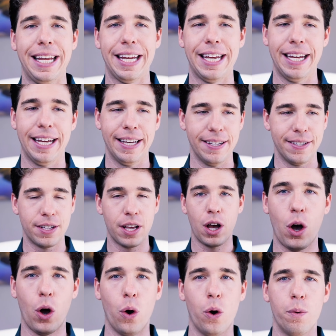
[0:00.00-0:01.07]
is
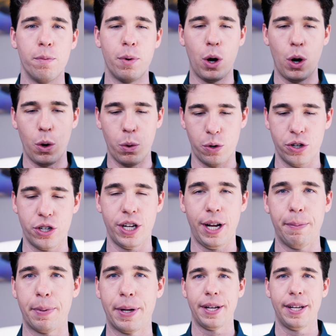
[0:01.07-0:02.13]
home
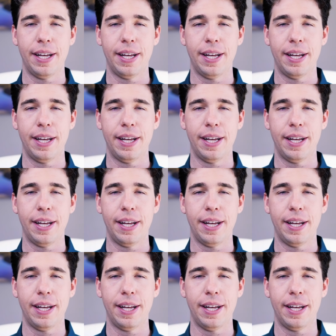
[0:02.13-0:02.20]
ownership.